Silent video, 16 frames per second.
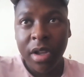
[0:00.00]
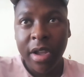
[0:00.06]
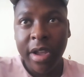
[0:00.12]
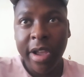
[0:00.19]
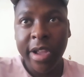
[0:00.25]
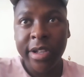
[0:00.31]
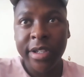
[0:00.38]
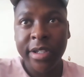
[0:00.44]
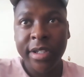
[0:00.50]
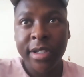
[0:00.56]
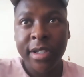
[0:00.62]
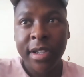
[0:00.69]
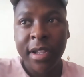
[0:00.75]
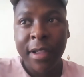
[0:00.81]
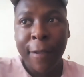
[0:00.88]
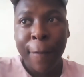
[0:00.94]
And
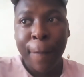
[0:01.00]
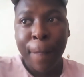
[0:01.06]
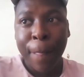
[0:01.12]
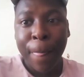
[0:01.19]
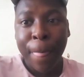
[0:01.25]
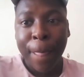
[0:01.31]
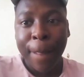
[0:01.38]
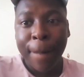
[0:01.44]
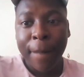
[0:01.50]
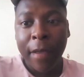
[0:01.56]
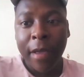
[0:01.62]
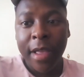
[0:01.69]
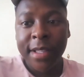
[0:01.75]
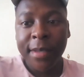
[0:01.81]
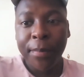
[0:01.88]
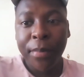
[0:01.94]

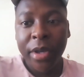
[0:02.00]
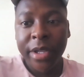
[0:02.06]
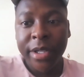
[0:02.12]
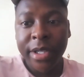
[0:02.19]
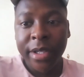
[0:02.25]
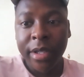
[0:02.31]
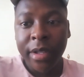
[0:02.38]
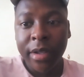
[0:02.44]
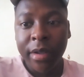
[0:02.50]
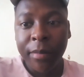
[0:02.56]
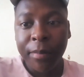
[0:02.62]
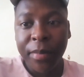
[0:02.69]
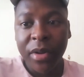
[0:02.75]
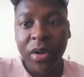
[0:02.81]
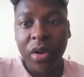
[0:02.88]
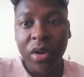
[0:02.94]
it's a pity
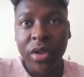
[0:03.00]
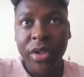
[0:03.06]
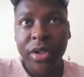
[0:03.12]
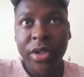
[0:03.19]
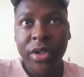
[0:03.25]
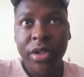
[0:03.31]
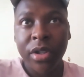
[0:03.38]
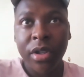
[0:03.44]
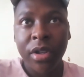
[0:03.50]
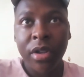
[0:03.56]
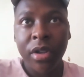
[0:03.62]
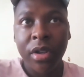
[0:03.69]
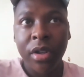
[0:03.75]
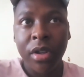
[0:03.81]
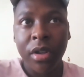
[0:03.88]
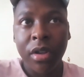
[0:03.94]
because
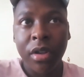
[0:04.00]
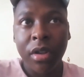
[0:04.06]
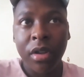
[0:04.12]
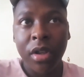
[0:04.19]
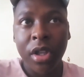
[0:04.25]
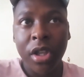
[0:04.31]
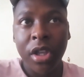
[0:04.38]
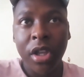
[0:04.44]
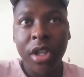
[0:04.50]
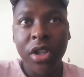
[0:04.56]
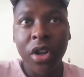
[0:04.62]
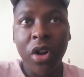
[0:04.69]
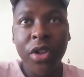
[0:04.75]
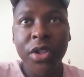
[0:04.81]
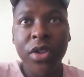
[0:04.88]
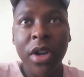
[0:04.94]
it
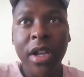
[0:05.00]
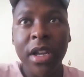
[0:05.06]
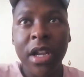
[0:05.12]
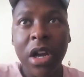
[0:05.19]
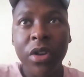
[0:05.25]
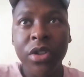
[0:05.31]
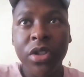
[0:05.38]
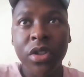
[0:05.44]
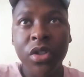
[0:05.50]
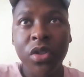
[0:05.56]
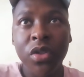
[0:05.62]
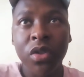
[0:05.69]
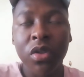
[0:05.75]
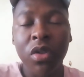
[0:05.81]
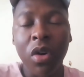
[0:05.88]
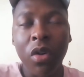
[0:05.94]
also allows you
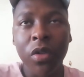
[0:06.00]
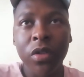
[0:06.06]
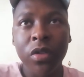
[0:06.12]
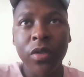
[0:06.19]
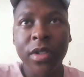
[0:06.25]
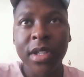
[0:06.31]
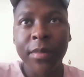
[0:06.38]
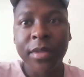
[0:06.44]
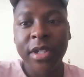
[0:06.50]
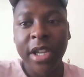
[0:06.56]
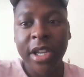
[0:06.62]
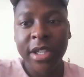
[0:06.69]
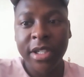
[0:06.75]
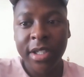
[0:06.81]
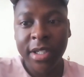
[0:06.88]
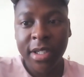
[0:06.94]
to go through some
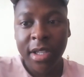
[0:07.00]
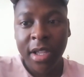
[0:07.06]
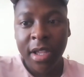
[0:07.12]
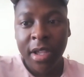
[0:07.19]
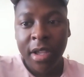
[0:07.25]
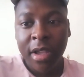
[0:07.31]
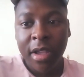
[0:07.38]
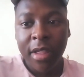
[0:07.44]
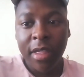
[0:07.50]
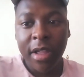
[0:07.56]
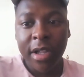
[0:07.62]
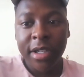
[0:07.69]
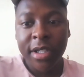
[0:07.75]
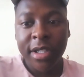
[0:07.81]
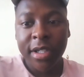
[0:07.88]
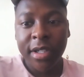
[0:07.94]
changes
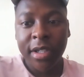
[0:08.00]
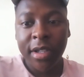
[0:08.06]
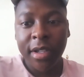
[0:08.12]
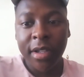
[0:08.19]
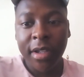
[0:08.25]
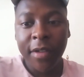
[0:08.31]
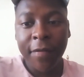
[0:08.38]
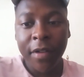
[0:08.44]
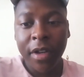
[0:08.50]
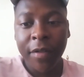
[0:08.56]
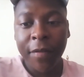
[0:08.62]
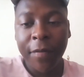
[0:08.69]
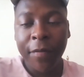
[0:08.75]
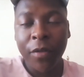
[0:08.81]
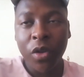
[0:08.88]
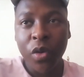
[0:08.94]
that, even
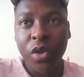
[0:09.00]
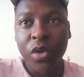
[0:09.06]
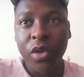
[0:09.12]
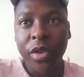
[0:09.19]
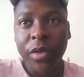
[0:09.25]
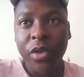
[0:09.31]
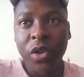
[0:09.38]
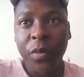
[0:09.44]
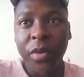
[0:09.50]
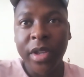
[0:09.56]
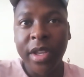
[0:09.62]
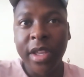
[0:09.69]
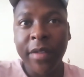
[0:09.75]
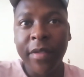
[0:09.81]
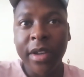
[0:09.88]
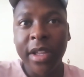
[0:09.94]
if you to be
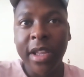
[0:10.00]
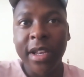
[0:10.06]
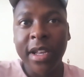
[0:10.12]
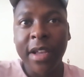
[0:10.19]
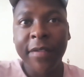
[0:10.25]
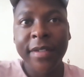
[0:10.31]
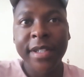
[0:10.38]
given enough